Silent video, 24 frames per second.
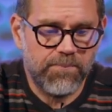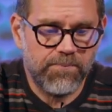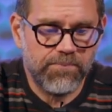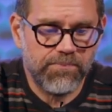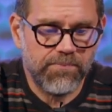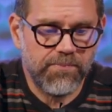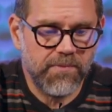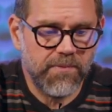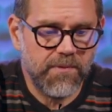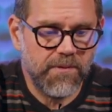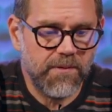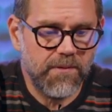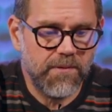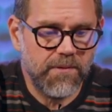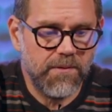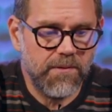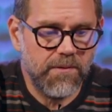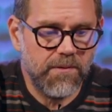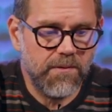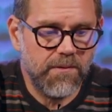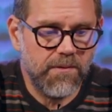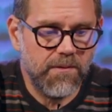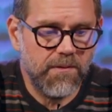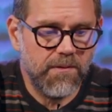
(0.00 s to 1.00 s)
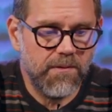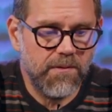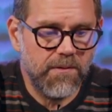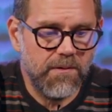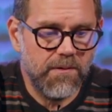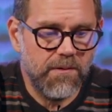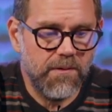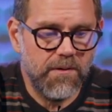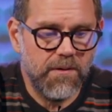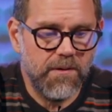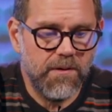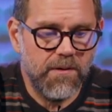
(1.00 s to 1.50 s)

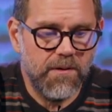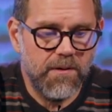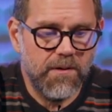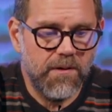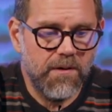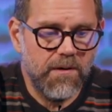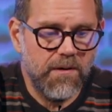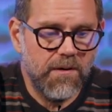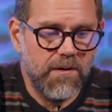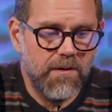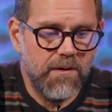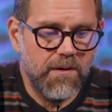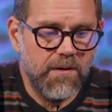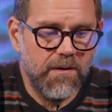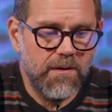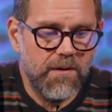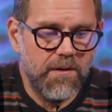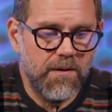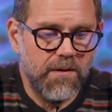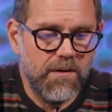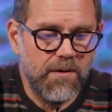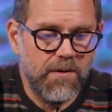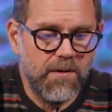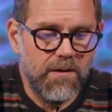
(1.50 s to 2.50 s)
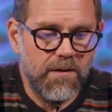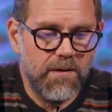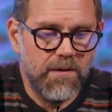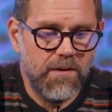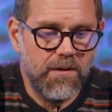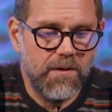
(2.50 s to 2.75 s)
Nothing is said.